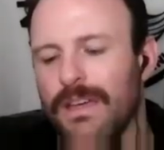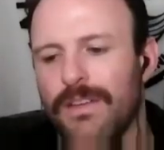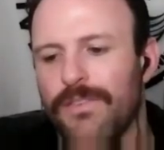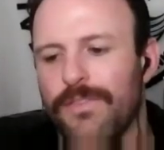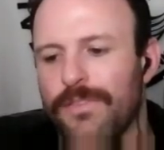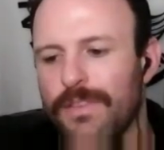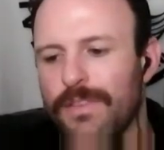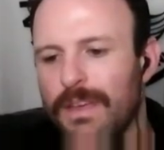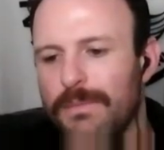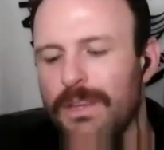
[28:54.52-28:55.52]
If
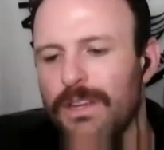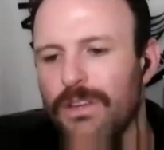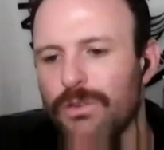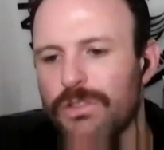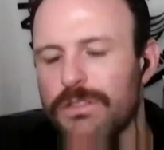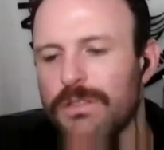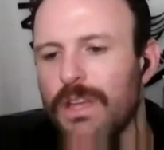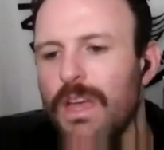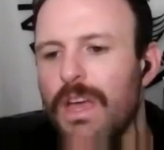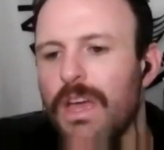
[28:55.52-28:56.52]
I mean, you're just
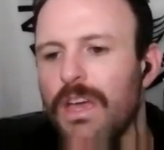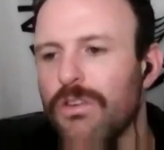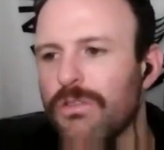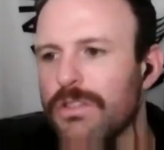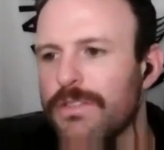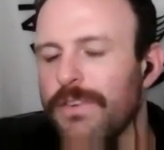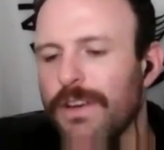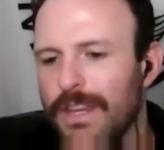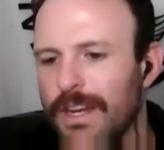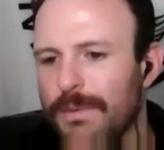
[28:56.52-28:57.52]

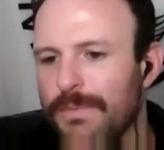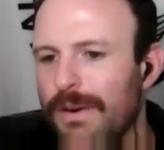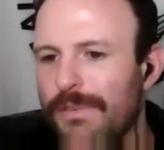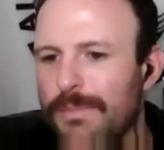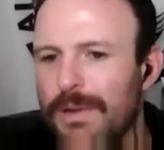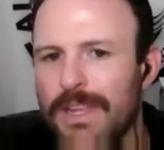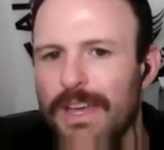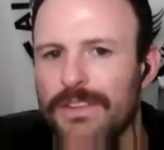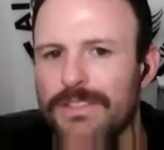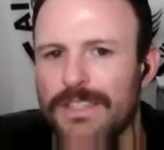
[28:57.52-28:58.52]
fucking it up for everybody
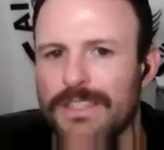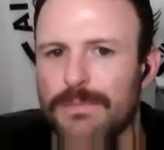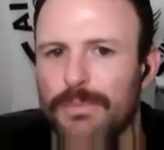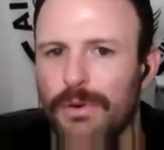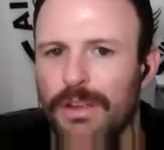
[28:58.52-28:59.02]
else at this point.